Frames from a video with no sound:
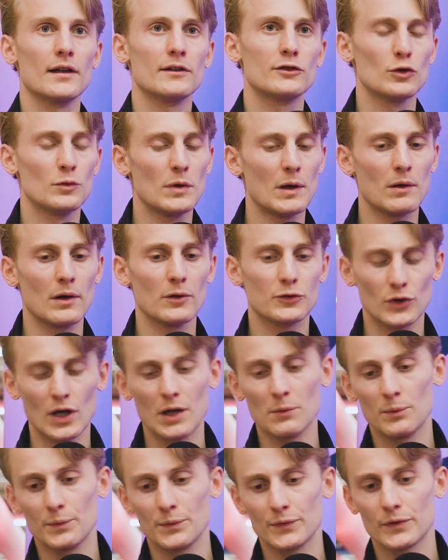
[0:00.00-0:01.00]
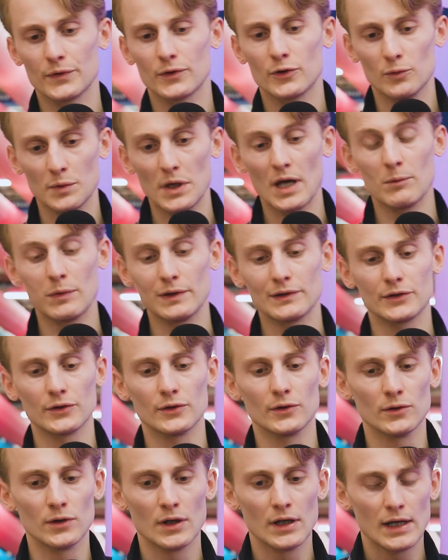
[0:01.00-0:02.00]
And to be, to, to be able
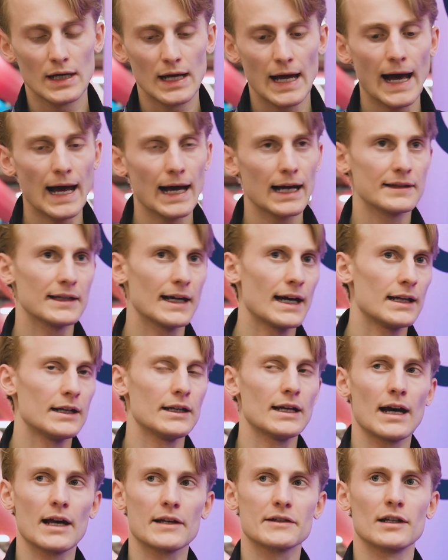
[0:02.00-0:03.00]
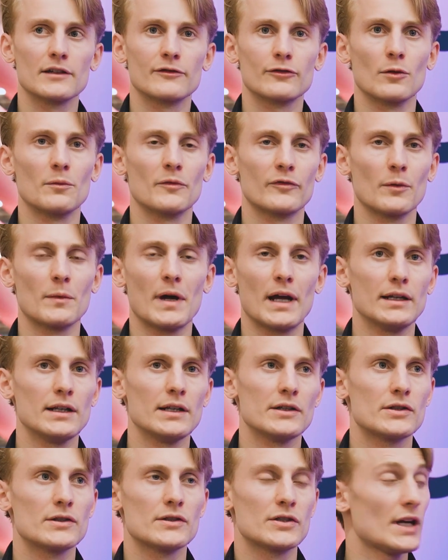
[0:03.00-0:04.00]
to add any asset from from
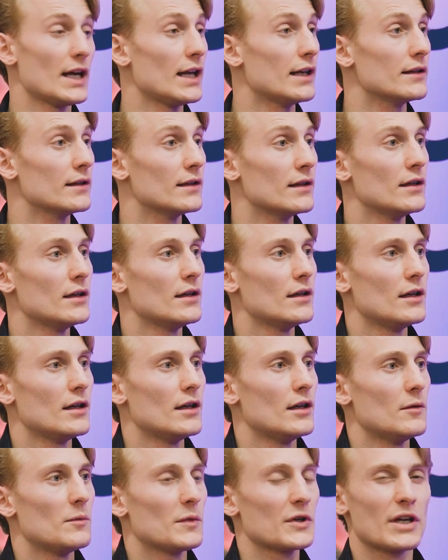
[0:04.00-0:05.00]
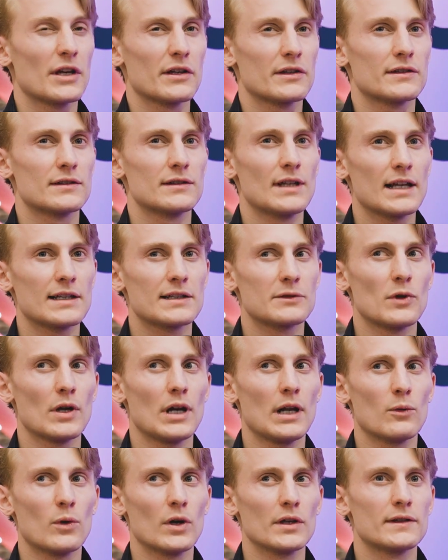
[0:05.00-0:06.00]
any chain mm-hmm. because that's
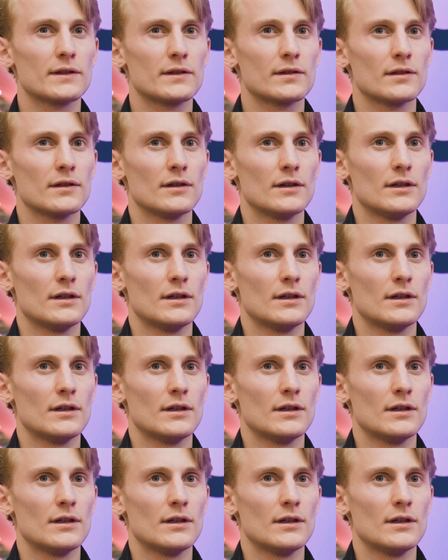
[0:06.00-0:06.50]
really what